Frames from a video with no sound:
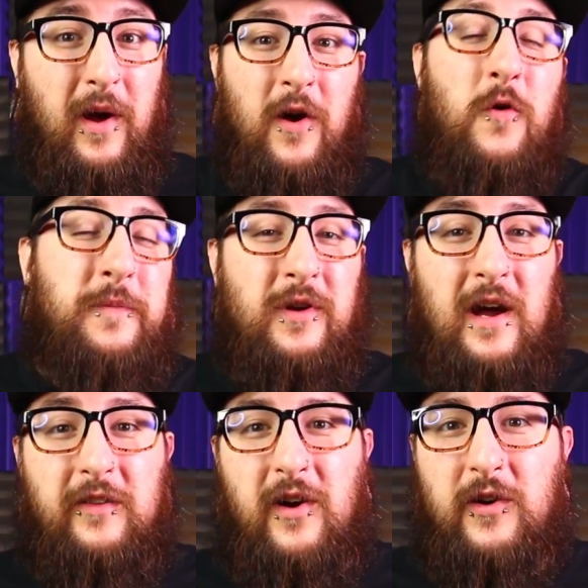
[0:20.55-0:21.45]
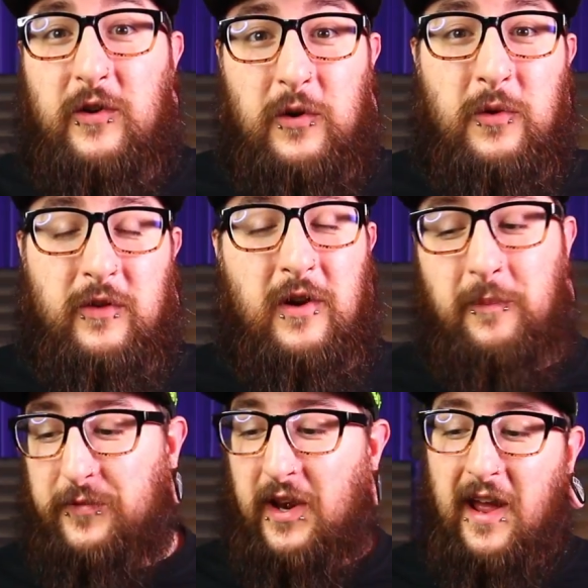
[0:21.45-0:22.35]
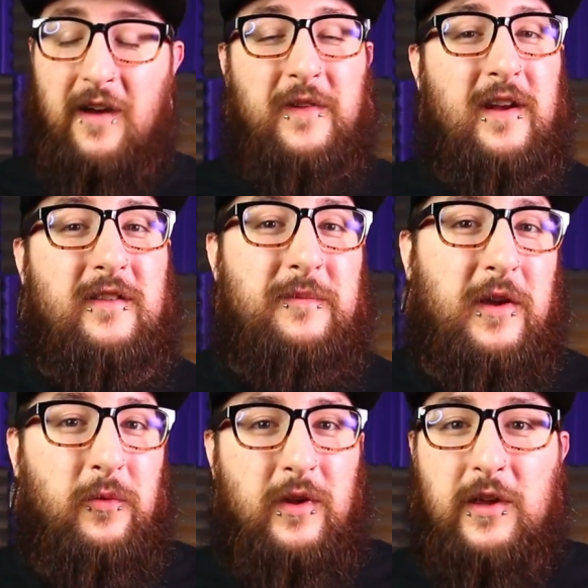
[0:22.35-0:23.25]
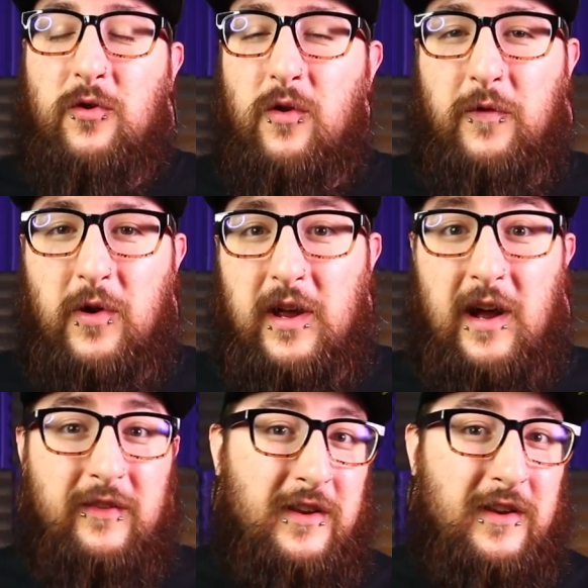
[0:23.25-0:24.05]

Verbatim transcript: I hope you guys are too. So today I've got something really cool for you guys.